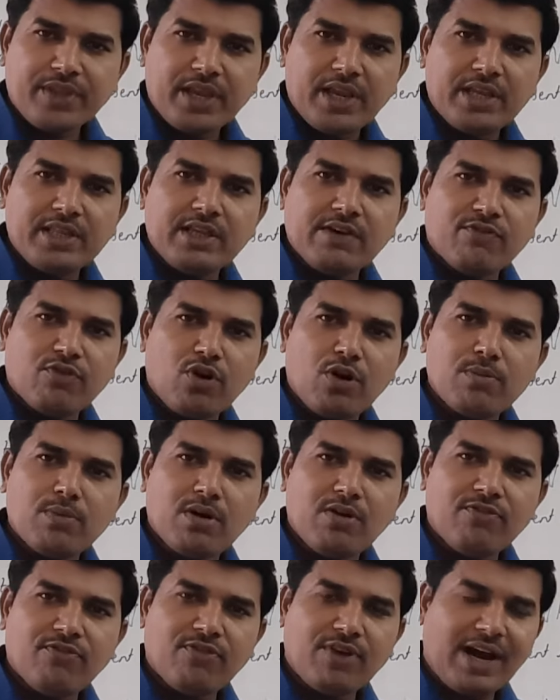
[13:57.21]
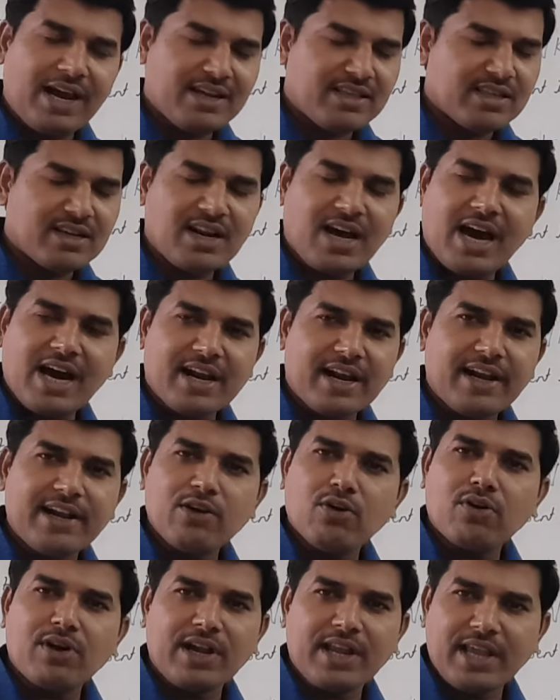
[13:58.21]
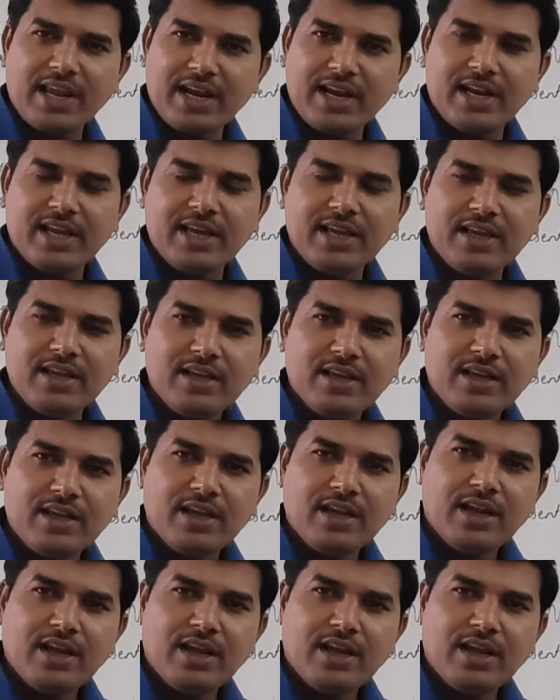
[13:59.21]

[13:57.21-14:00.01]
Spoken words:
in the form of either RNA or DNA.